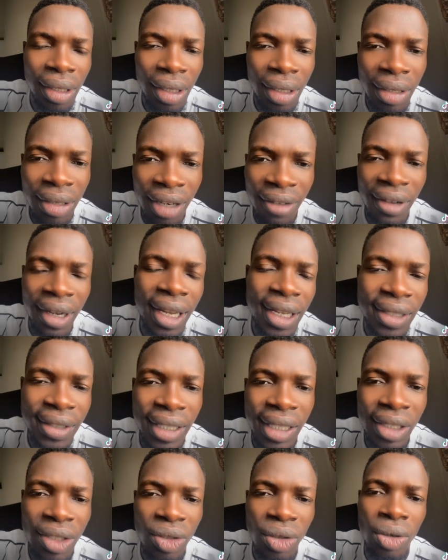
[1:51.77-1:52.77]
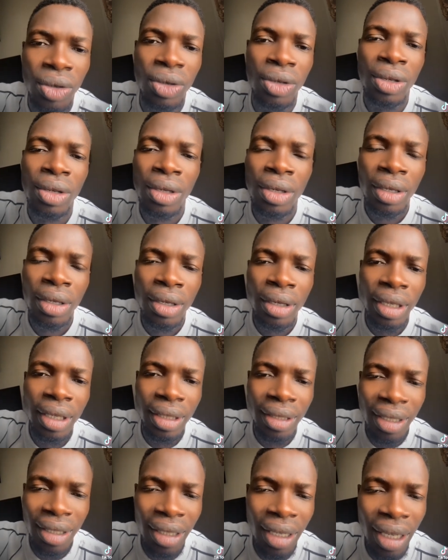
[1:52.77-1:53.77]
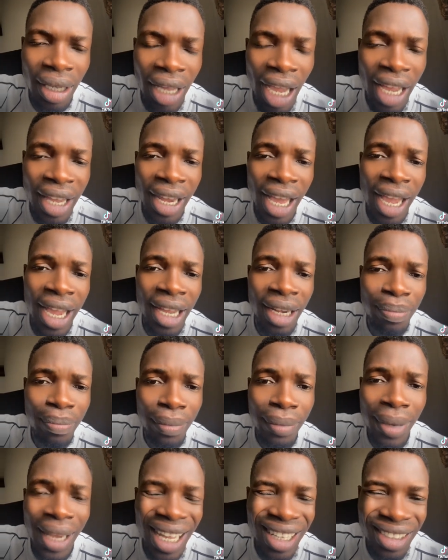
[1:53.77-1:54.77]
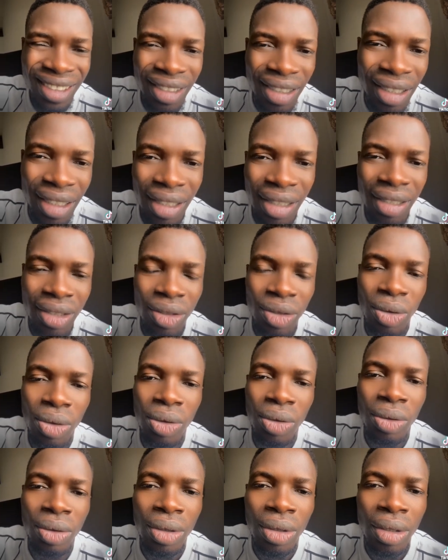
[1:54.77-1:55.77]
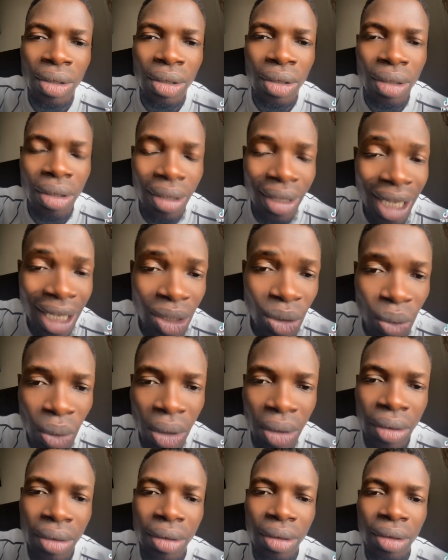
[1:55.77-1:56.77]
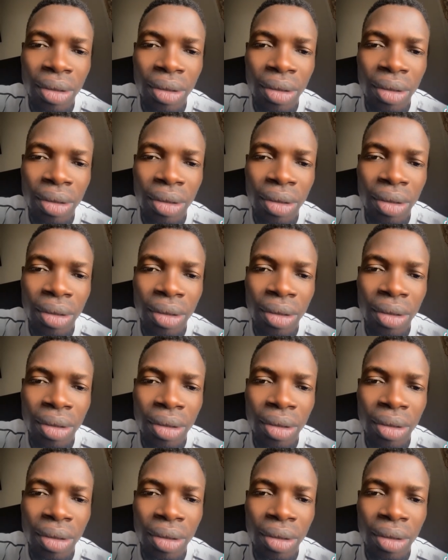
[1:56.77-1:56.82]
driver license, or NIN plastic. So that's one.